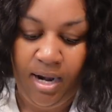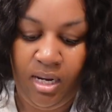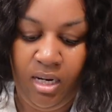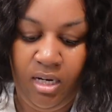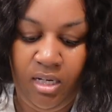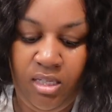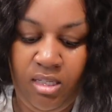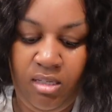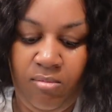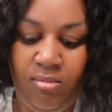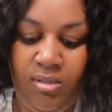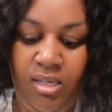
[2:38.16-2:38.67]
needed
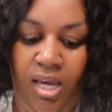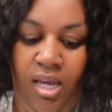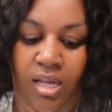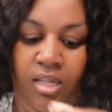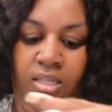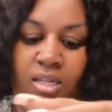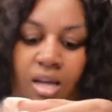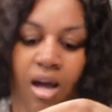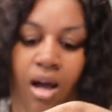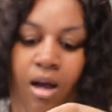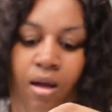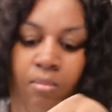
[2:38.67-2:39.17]
some tank
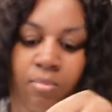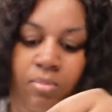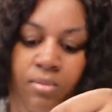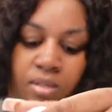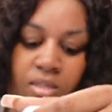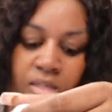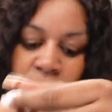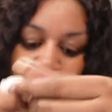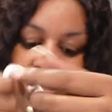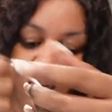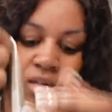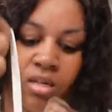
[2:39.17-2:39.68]

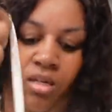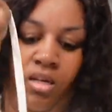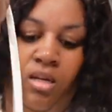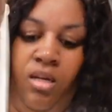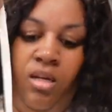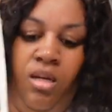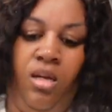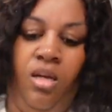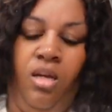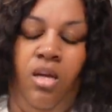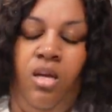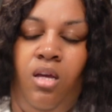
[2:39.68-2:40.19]
tops,
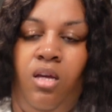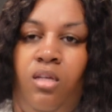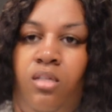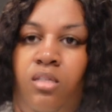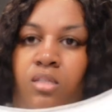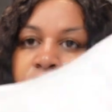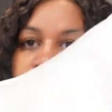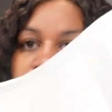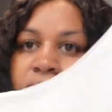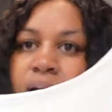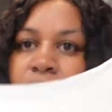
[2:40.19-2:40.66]
so I